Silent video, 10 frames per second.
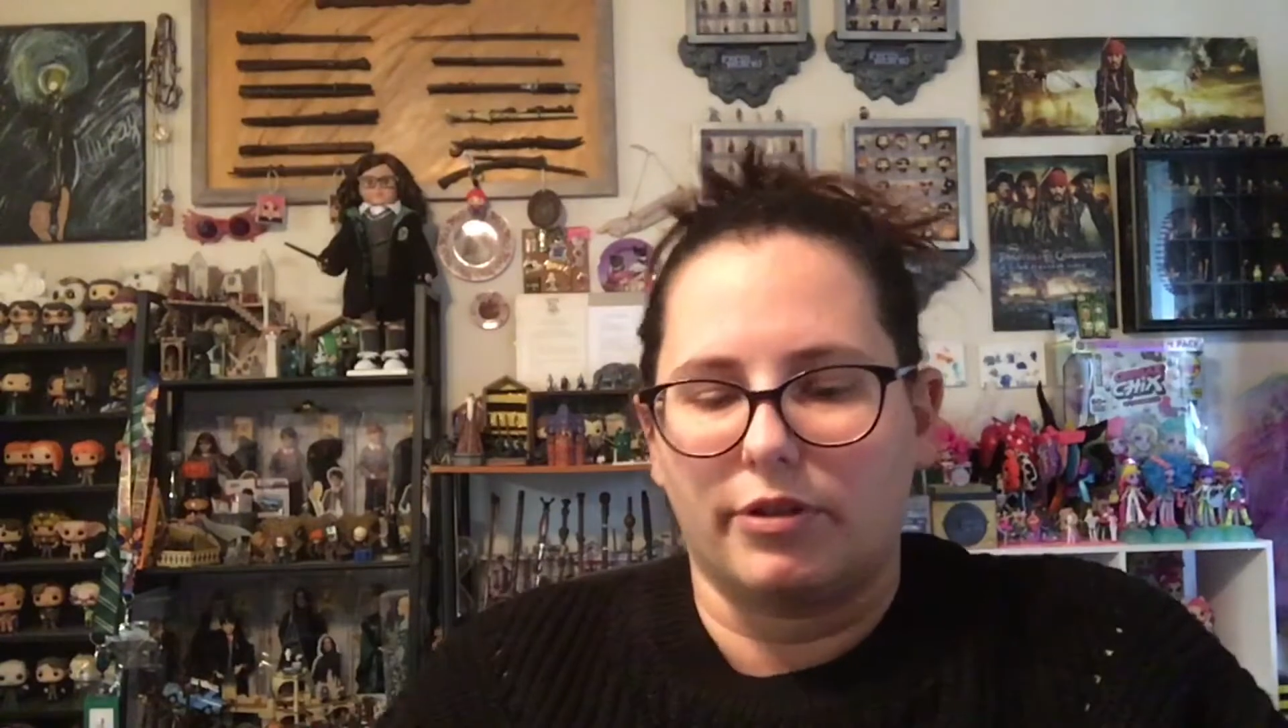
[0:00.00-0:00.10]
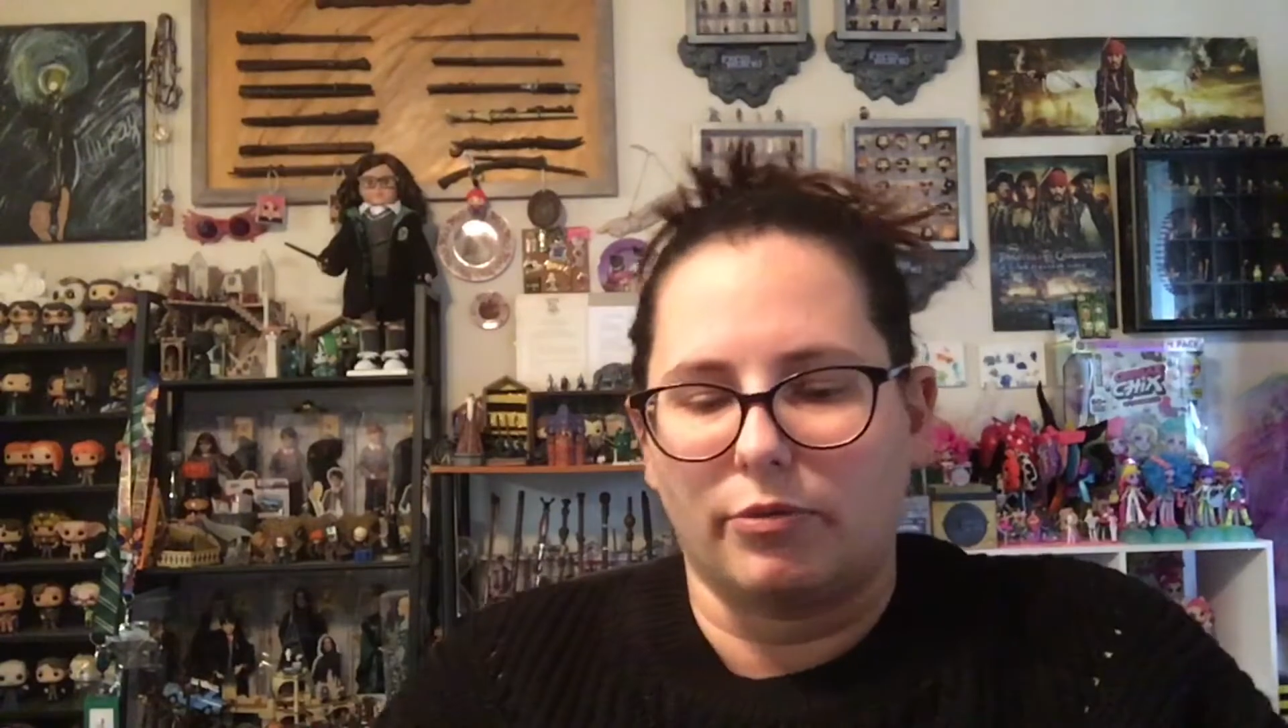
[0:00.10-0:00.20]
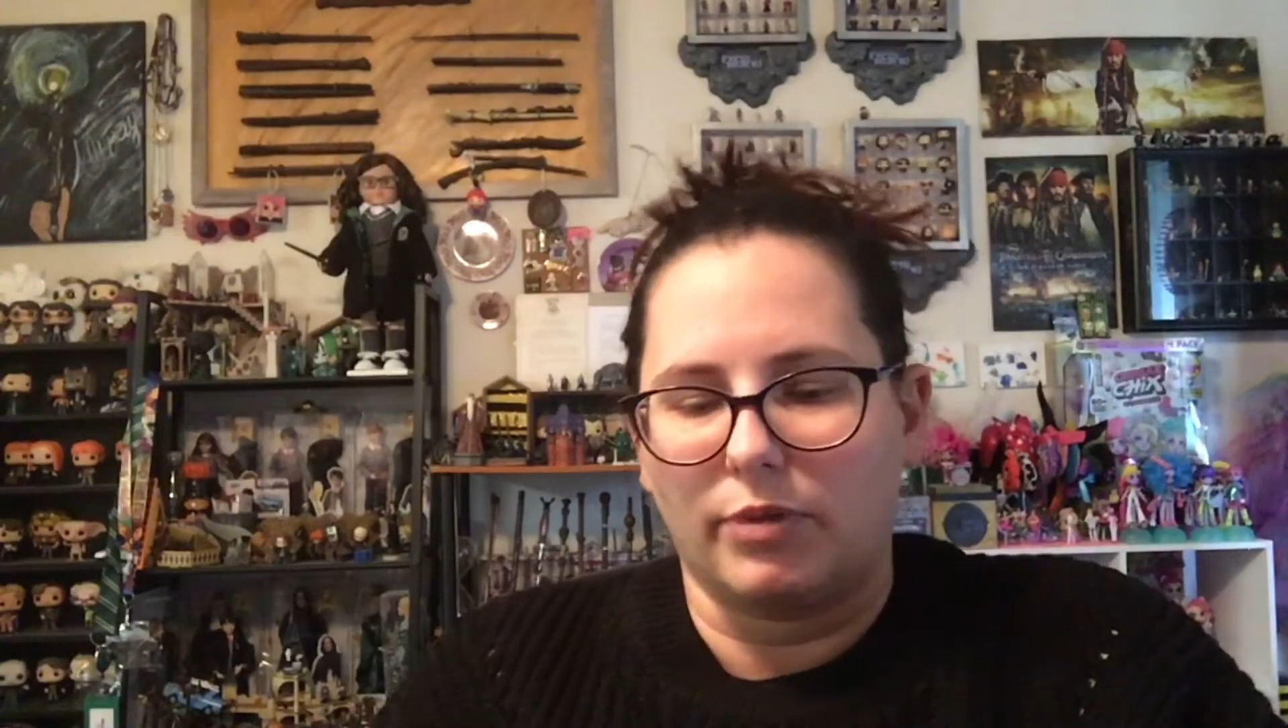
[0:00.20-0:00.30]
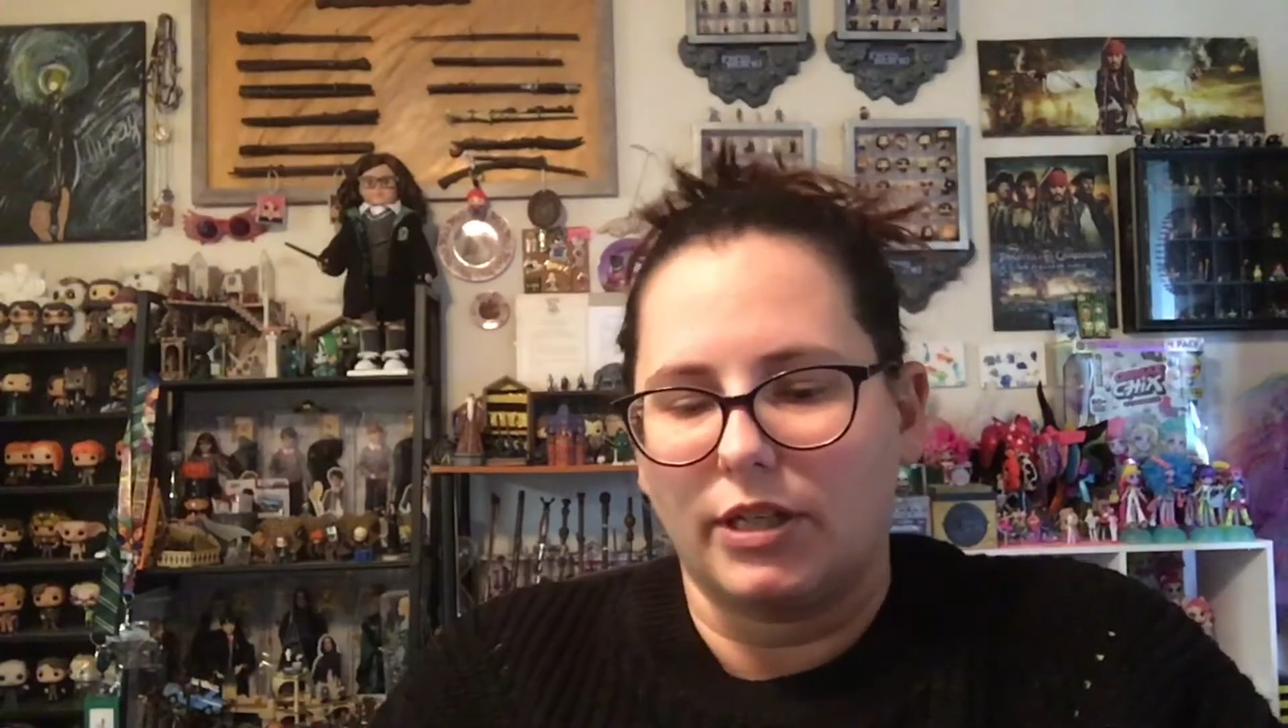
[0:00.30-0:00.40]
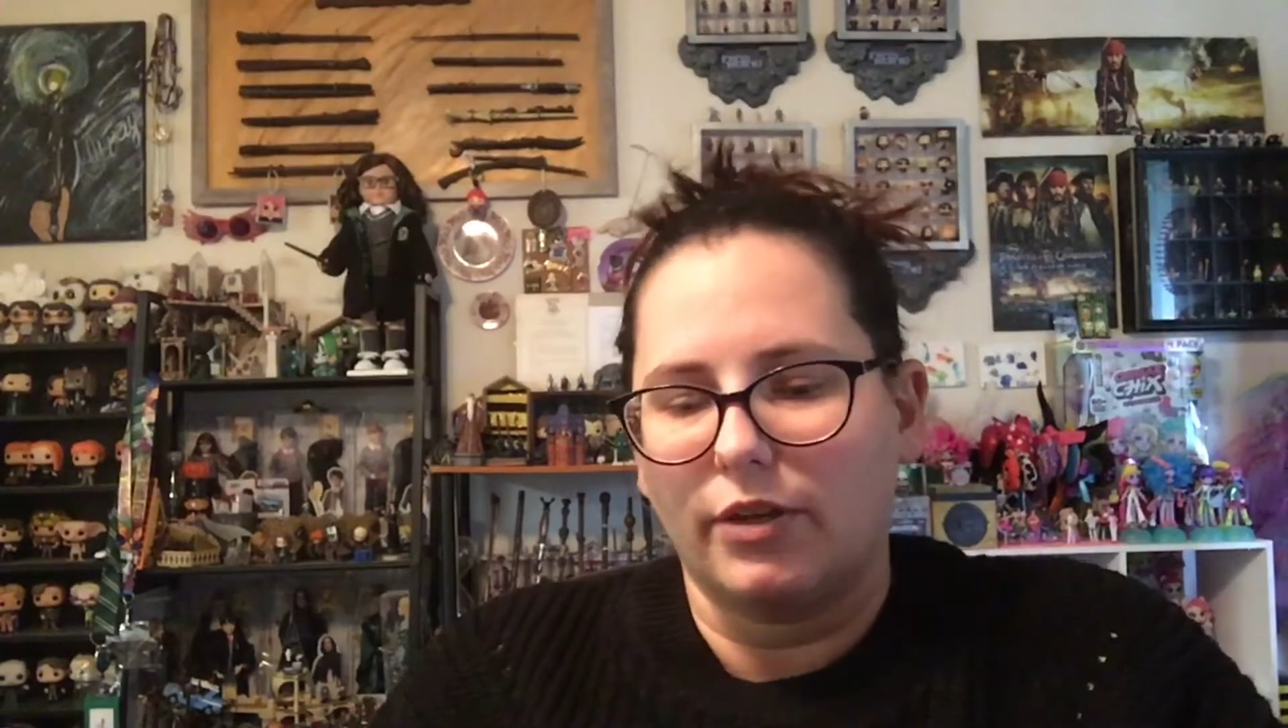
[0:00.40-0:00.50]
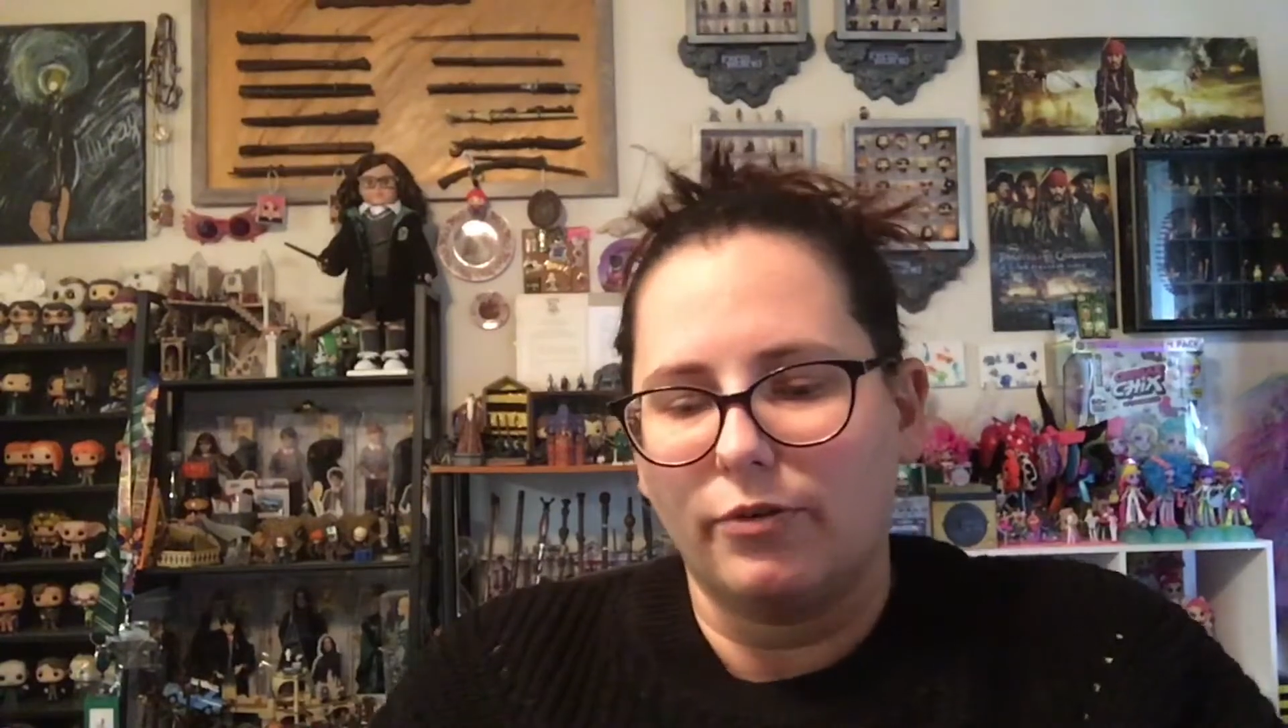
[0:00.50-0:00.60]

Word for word: we go.